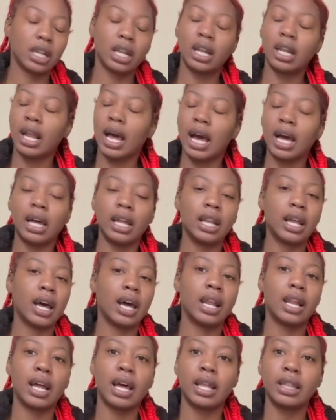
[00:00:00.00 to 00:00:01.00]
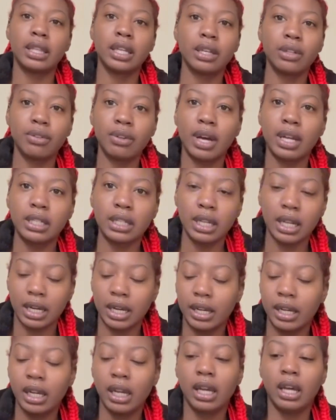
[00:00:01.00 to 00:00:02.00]
a lot, a lot, a lot. Thank you guys a
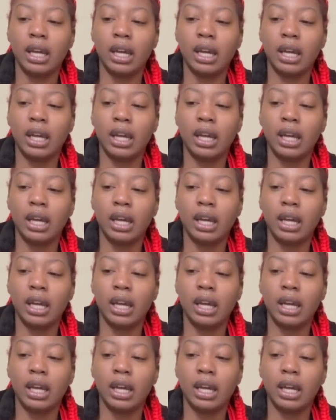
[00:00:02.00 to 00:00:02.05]
lot.